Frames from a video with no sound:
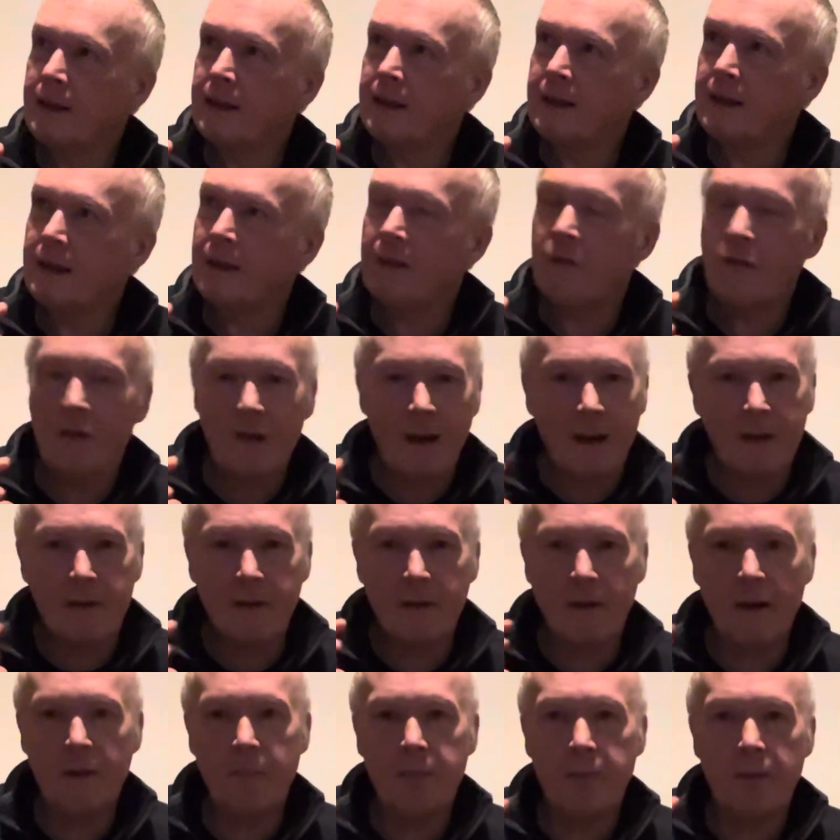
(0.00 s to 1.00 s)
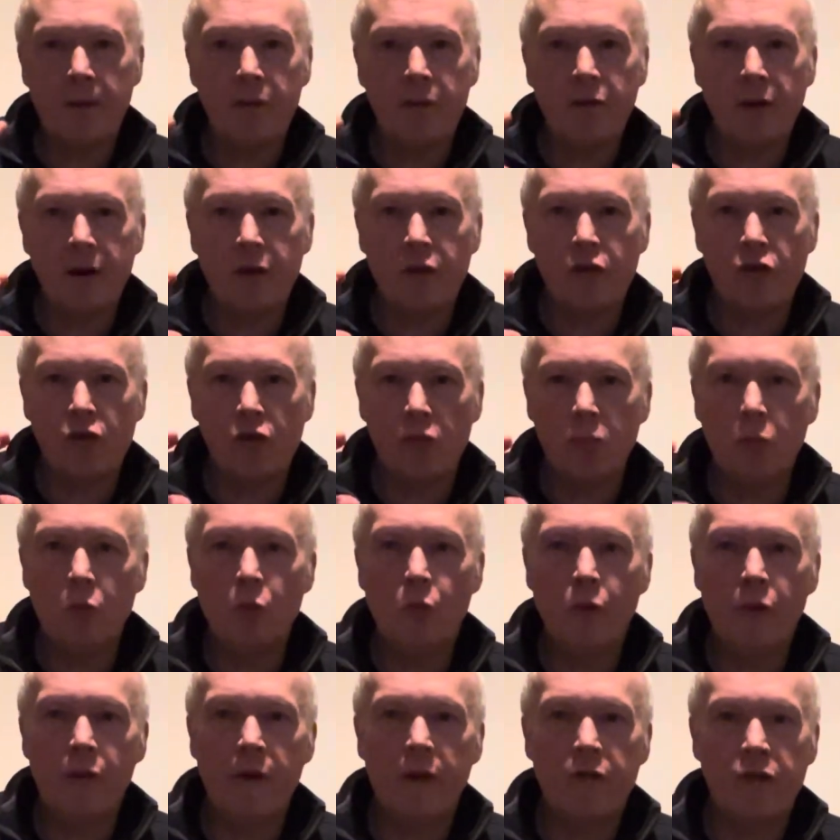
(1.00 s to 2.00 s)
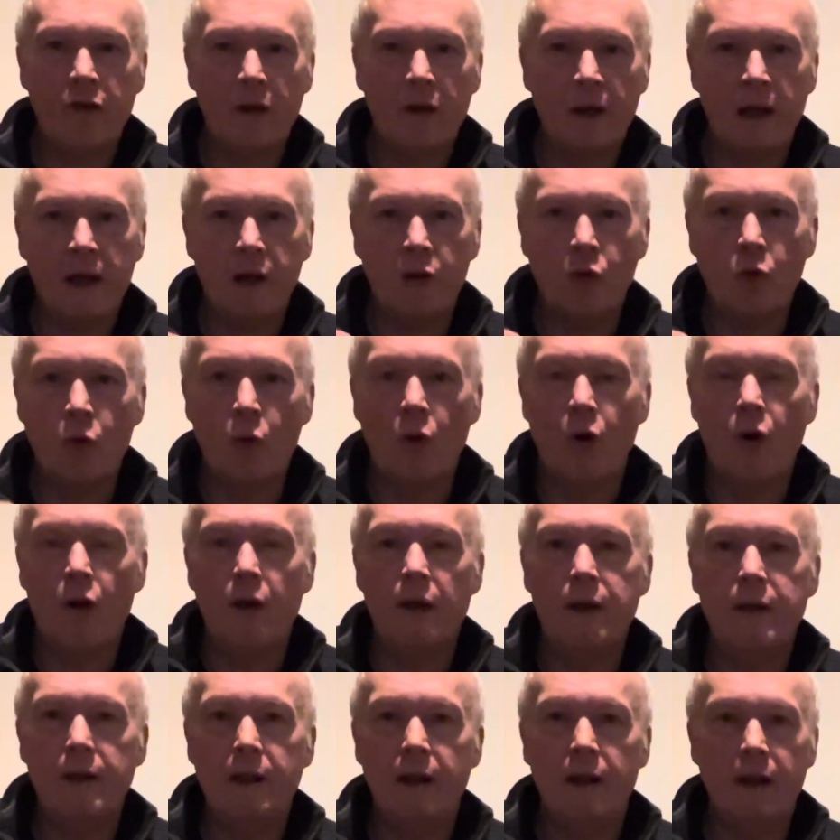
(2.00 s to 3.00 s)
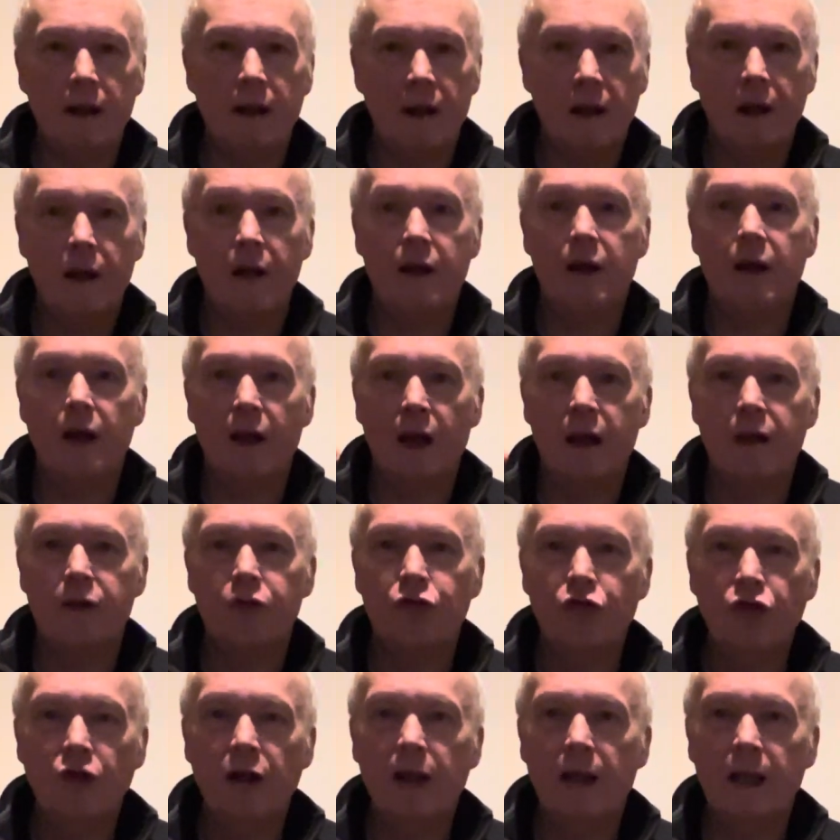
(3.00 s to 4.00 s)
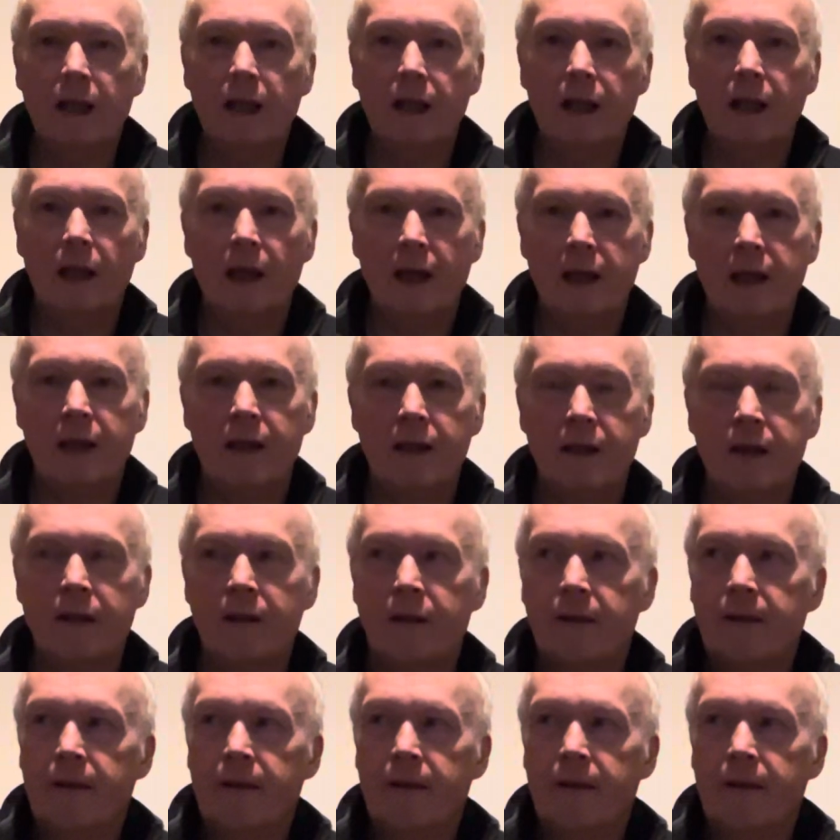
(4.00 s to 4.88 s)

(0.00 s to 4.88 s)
it's that smoothness and that quality that I really like.